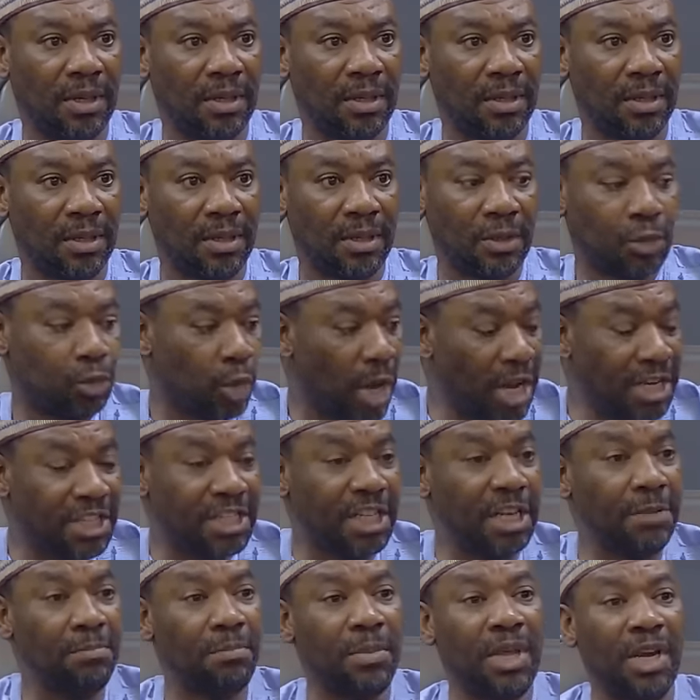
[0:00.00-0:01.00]
20
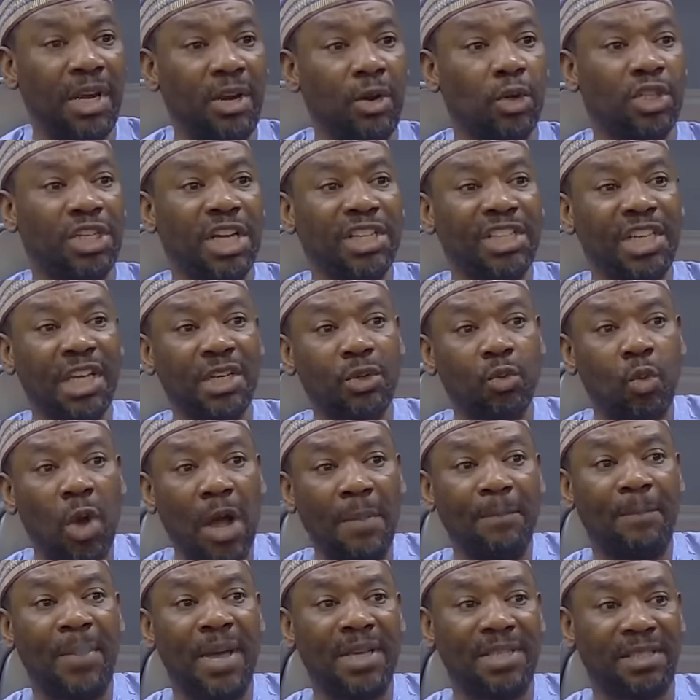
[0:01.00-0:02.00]
million, this is one
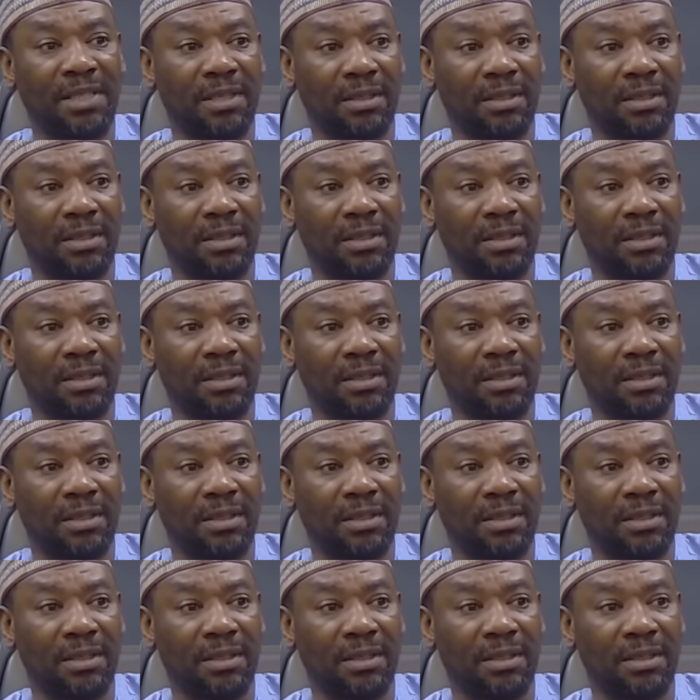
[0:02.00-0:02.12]
person,